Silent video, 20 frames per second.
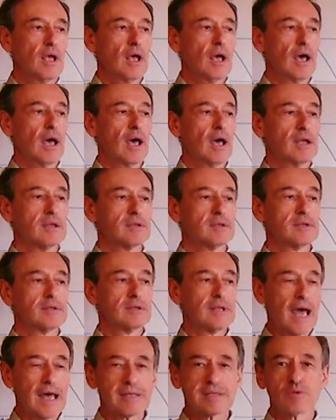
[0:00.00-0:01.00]
And
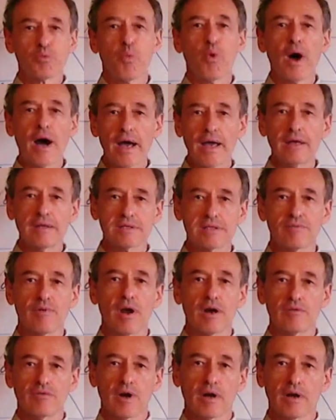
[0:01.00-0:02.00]
that's why it's
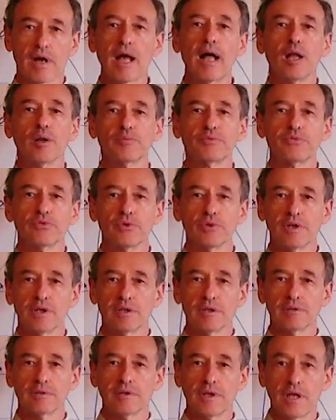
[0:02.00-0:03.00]
very, very helpful
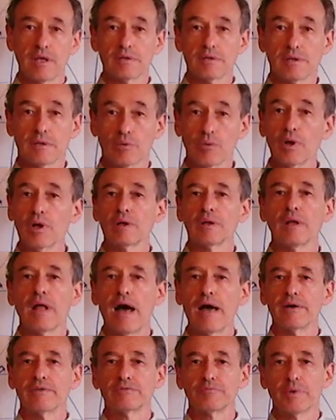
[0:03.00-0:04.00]
in, in the real
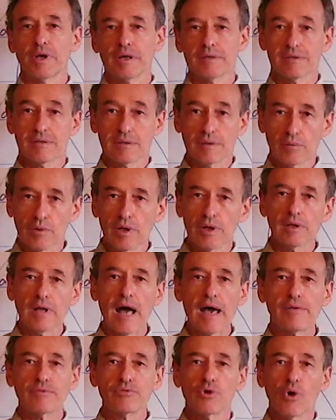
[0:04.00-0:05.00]
life, because in the real
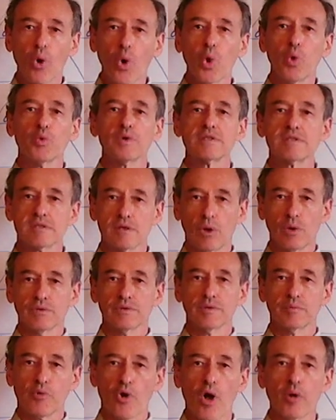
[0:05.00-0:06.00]
life you always solve the
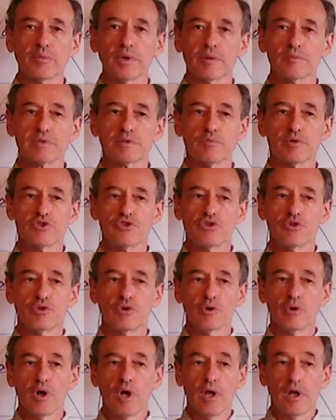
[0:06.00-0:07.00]
problems which
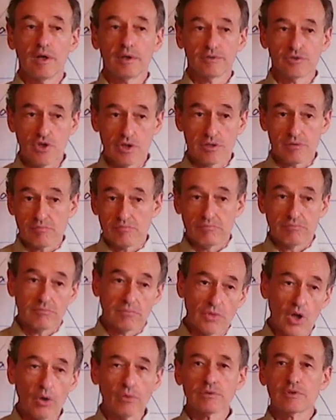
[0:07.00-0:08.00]
you just
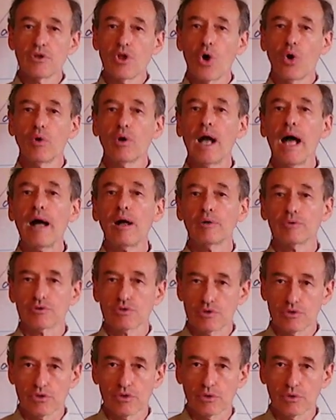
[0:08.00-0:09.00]
don't know how
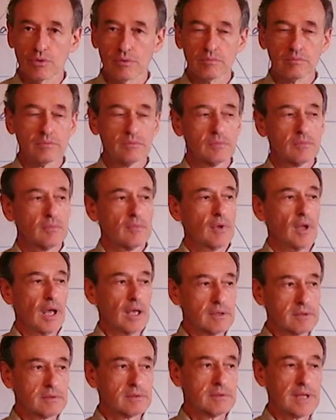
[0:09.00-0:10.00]
to do.
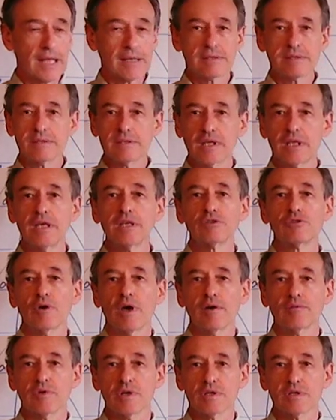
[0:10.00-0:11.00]
And that's the key to
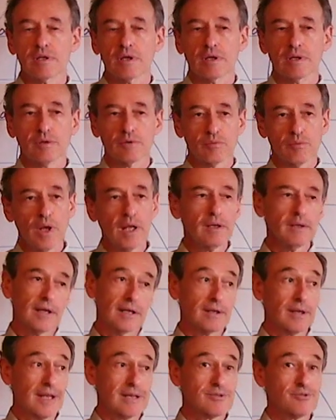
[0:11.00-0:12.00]
everything. Well,
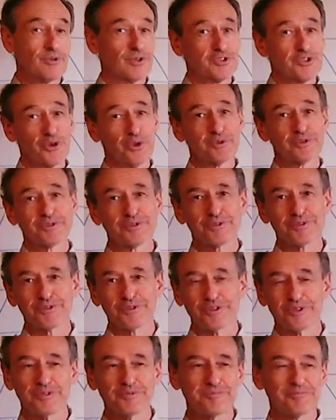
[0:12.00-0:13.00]
unless you're told to
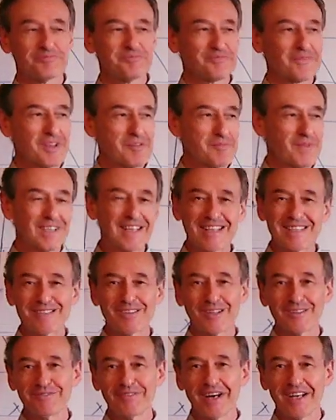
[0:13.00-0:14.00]
do. But that's
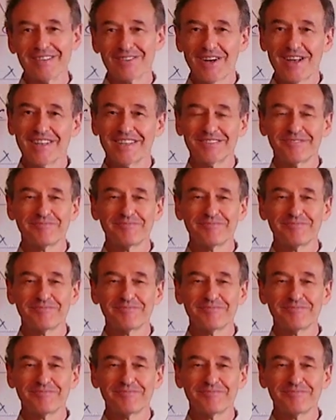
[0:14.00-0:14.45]
not fun, right?